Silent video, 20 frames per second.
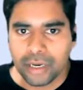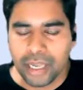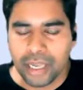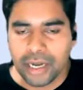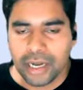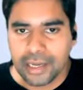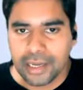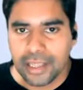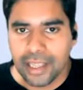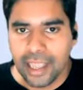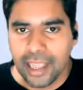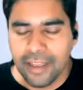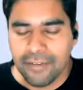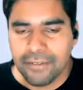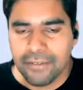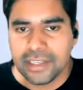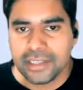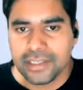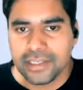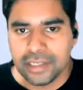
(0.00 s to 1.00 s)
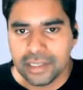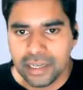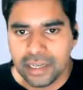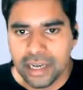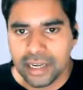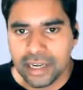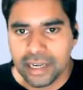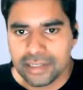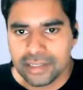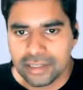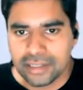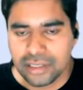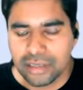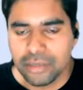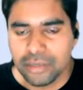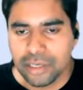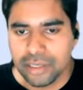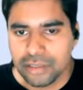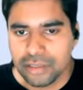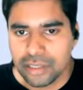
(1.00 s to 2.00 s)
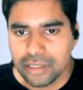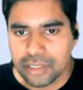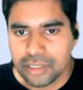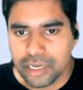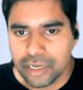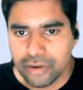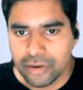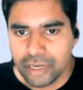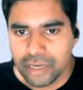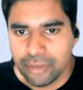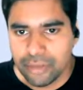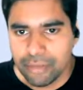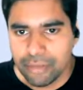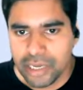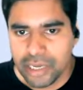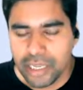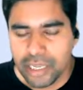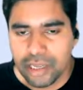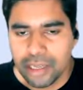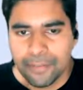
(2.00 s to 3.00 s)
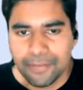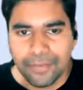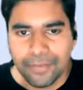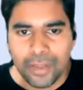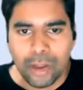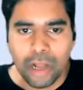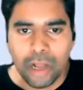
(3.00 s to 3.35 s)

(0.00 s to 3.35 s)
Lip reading: connecting every single data system inside your company,